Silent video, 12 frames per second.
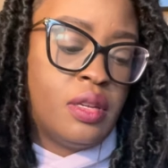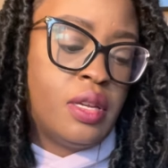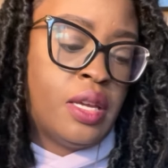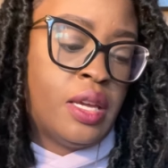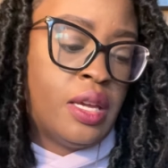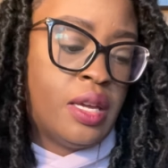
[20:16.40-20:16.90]

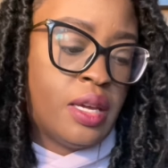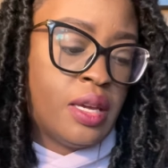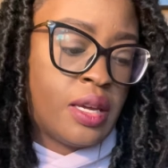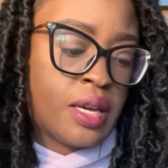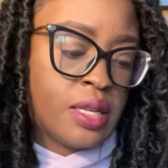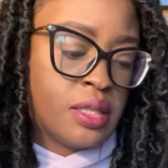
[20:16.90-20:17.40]

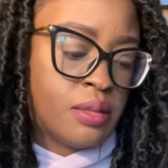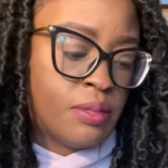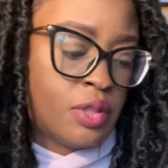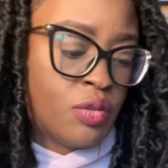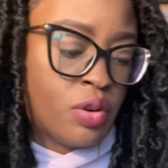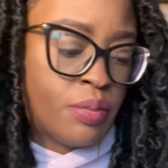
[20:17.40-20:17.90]
And got
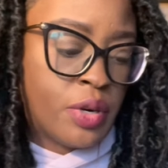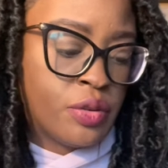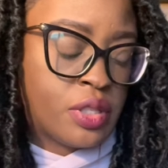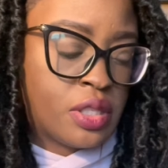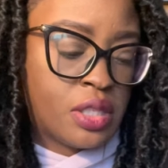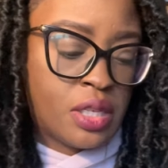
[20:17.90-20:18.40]
some Laura
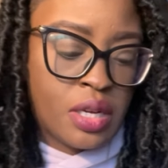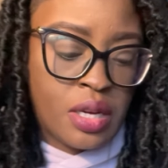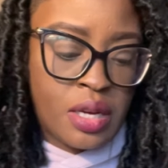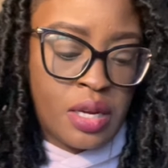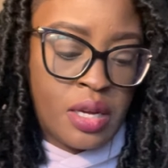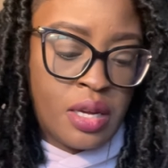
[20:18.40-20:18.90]

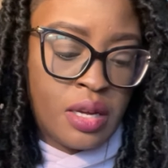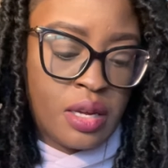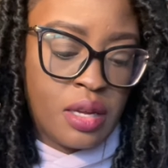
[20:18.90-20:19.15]
Mercier